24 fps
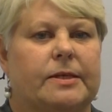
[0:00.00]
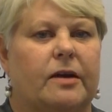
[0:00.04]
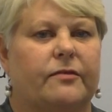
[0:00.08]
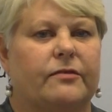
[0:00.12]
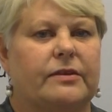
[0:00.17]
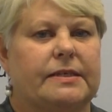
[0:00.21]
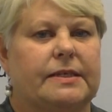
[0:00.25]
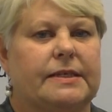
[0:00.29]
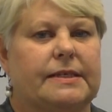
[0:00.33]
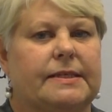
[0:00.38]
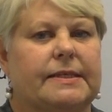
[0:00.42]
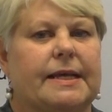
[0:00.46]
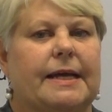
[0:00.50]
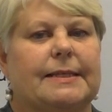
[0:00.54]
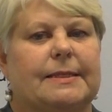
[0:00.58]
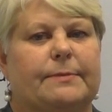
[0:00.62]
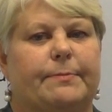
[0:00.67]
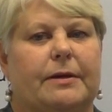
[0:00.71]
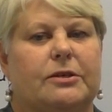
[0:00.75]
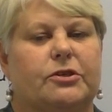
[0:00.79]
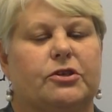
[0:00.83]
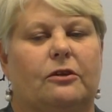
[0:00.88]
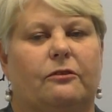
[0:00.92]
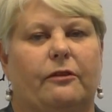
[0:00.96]
Services at
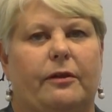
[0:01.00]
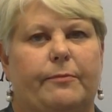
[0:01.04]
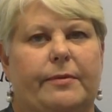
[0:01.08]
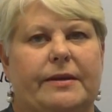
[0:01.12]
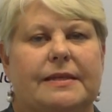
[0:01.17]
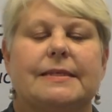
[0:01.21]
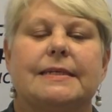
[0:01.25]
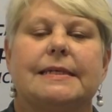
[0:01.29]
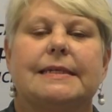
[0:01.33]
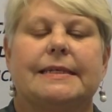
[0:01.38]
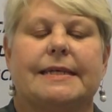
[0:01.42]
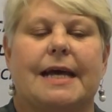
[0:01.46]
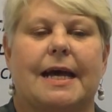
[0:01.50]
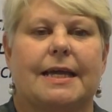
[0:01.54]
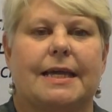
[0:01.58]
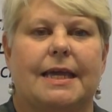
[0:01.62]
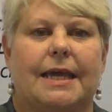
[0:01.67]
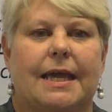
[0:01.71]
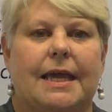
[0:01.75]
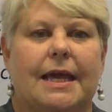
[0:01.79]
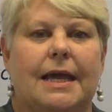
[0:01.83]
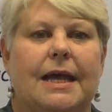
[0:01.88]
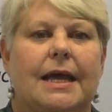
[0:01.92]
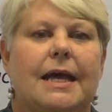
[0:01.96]
Special Olympics
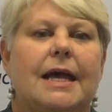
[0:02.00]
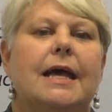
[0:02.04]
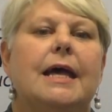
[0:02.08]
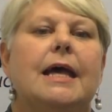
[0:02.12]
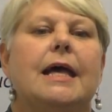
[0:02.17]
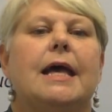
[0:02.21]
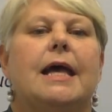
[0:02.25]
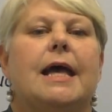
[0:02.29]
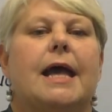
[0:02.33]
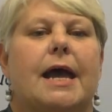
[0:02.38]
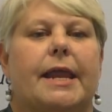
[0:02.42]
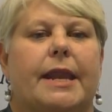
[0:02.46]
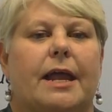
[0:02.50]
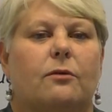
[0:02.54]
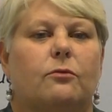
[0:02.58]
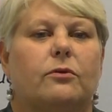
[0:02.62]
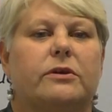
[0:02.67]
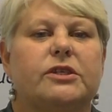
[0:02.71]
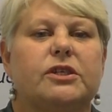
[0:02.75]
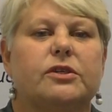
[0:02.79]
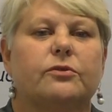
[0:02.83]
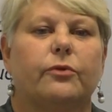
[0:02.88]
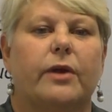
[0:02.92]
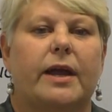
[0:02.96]
Kentucky, and I
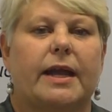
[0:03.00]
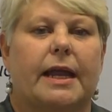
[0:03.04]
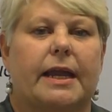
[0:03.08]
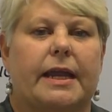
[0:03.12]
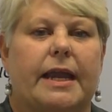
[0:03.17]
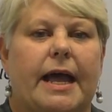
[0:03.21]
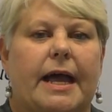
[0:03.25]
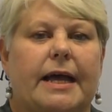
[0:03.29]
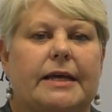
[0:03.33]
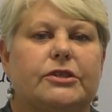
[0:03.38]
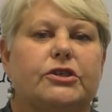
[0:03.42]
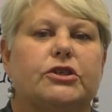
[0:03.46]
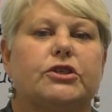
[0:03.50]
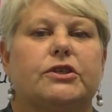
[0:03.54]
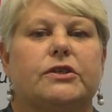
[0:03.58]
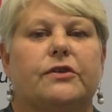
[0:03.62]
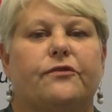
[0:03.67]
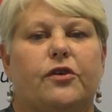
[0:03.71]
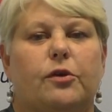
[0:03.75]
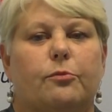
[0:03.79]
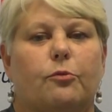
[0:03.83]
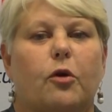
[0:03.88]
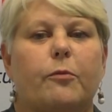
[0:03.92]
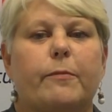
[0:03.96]
want to recognize just a
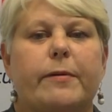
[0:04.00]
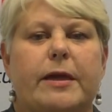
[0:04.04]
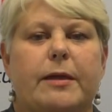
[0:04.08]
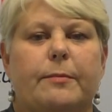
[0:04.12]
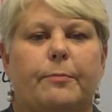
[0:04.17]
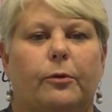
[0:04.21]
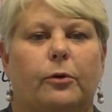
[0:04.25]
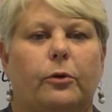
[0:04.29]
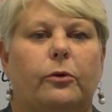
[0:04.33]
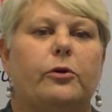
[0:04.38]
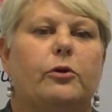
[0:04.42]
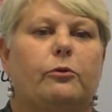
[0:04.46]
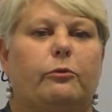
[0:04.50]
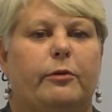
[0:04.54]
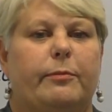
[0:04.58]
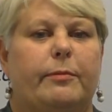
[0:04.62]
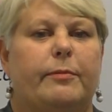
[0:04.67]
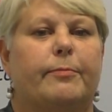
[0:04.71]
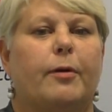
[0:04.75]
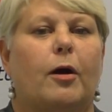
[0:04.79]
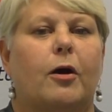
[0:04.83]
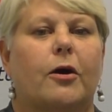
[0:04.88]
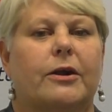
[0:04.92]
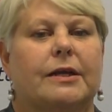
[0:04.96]
few more people who will
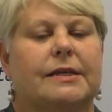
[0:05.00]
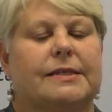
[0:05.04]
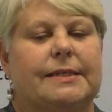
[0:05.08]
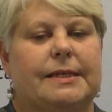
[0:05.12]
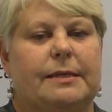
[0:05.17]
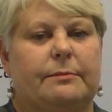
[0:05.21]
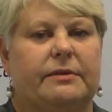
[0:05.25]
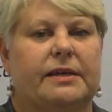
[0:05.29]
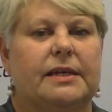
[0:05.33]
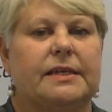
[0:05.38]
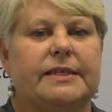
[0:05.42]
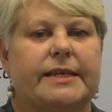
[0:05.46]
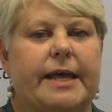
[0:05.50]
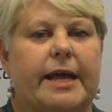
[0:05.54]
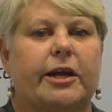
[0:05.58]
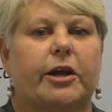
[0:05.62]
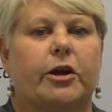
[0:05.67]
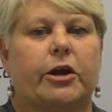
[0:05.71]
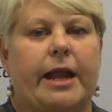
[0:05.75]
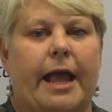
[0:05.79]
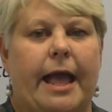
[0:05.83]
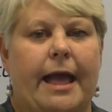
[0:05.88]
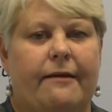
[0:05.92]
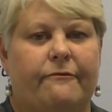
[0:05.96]
be part of Team
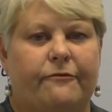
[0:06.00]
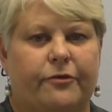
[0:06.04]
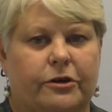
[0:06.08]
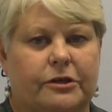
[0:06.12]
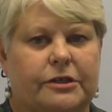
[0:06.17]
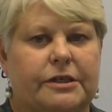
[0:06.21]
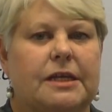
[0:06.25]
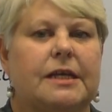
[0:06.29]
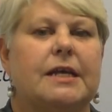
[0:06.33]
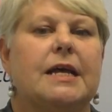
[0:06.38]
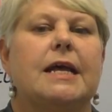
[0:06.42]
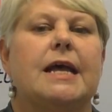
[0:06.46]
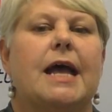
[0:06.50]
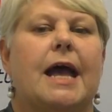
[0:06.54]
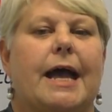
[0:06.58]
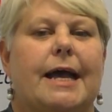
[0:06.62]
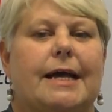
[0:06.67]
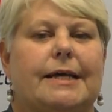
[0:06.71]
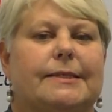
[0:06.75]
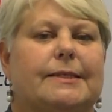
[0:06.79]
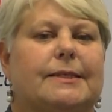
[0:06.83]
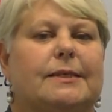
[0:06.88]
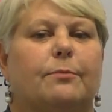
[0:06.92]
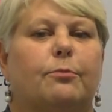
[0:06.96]
Kentucky effort
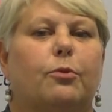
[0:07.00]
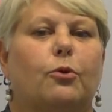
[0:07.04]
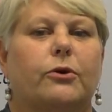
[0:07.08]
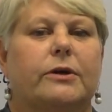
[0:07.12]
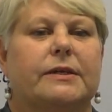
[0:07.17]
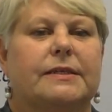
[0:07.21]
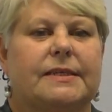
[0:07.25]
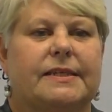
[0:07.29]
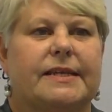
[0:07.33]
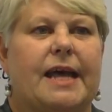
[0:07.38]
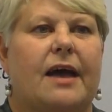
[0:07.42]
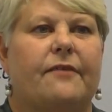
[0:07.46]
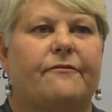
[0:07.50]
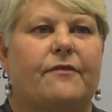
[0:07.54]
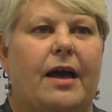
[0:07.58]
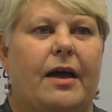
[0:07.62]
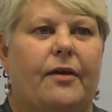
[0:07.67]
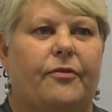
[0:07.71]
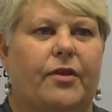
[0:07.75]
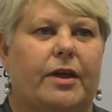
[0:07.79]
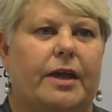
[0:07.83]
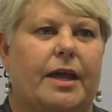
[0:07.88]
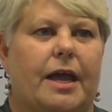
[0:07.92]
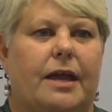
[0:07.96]
as support staff
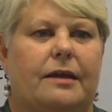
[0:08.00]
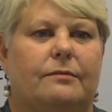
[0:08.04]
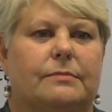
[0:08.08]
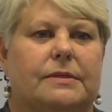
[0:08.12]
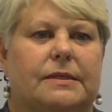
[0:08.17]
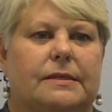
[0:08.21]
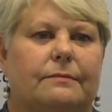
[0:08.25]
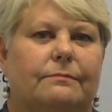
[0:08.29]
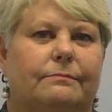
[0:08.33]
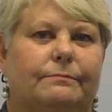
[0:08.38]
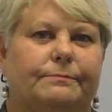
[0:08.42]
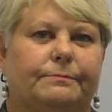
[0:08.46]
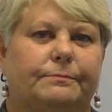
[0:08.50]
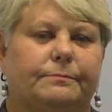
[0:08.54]
at the Games.